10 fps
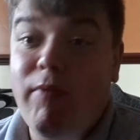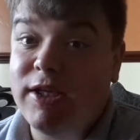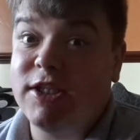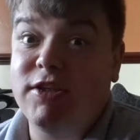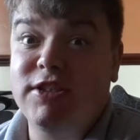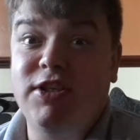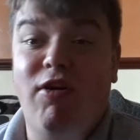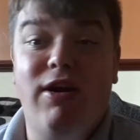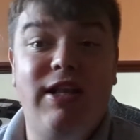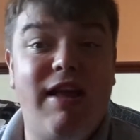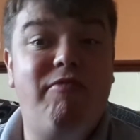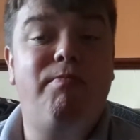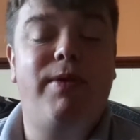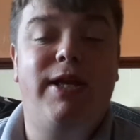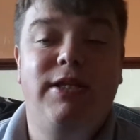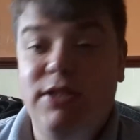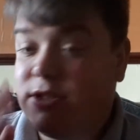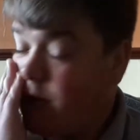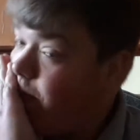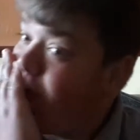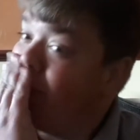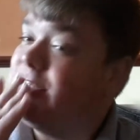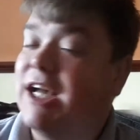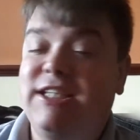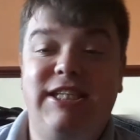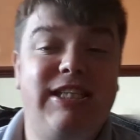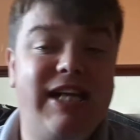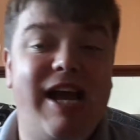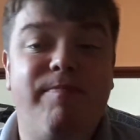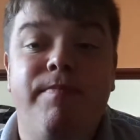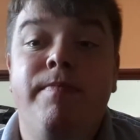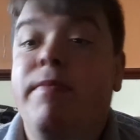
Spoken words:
This is the starting 11 prediction show for Saturday's game